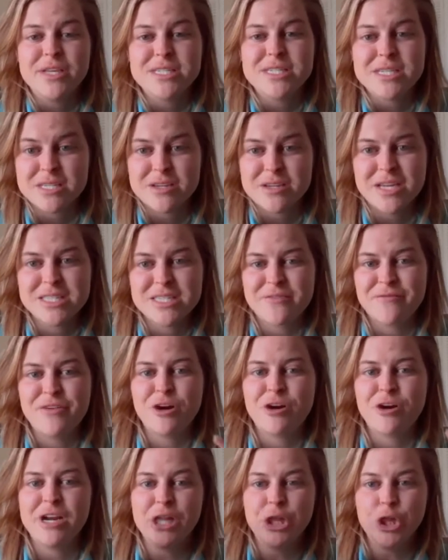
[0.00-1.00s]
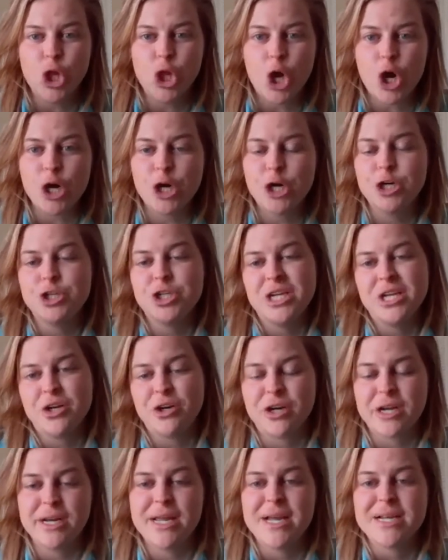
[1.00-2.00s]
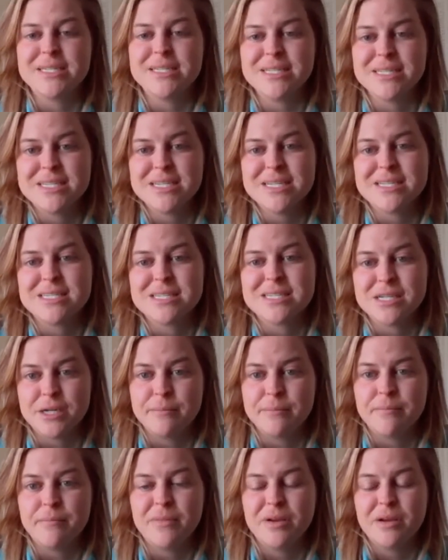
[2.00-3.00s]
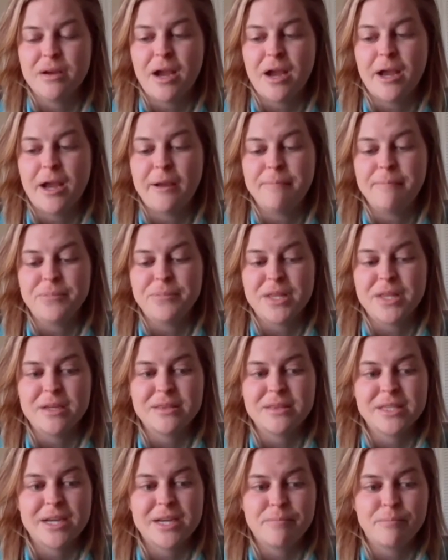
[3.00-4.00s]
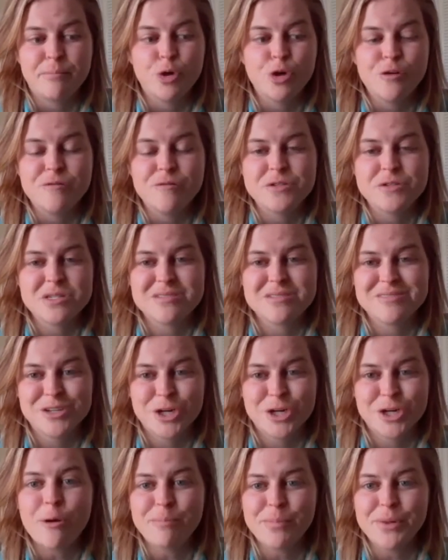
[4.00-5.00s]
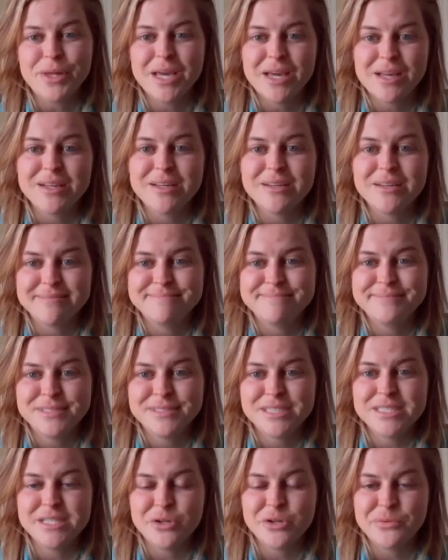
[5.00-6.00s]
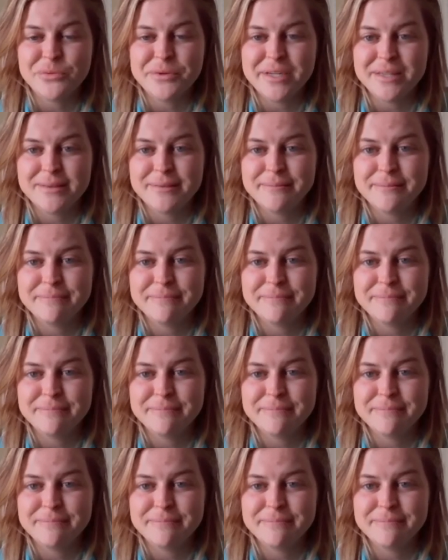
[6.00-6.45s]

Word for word: this is a, it's a very large interconnected system um, that, that proves complicated to deal with.